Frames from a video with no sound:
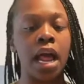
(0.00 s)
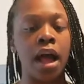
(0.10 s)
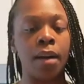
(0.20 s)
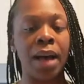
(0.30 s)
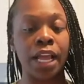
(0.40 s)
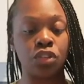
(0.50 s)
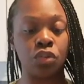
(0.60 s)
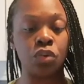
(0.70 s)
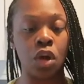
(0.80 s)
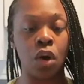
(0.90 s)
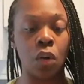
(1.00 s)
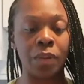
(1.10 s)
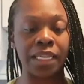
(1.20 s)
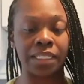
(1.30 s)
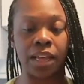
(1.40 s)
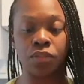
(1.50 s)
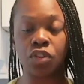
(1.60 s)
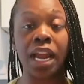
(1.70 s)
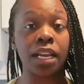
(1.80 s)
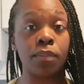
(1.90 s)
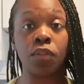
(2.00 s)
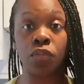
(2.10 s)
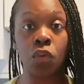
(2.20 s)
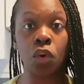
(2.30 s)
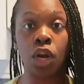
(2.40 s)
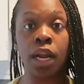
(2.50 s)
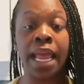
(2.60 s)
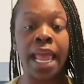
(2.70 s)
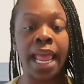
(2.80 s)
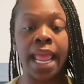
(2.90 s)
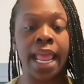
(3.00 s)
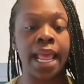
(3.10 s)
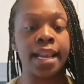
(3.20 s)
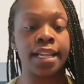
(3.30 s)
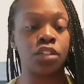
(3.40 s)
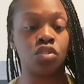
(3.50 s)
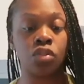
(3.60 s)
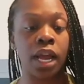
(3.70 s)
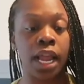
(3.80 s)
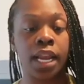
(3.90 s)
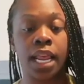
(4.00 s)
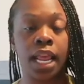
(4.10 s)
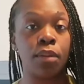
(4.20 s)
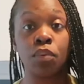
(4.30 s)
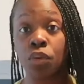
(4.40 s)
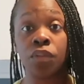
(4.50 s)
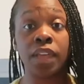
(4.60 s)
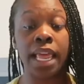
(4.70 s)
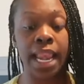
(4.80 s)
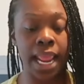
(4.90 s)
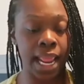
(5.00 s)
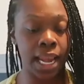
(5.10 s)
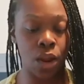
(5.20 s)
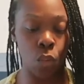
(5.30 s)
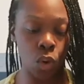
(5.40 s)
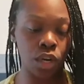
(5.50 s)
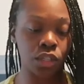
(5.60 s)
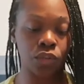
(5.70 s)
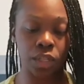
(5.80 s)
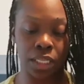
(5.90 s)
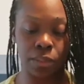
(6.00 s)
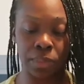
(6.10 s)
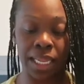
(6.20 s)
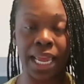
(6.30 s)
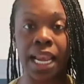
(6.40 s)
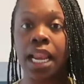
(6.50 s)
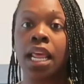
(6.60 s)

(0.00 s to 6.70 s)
I do know, because I've tried it before, and it's tried and proven, and it works for this plant.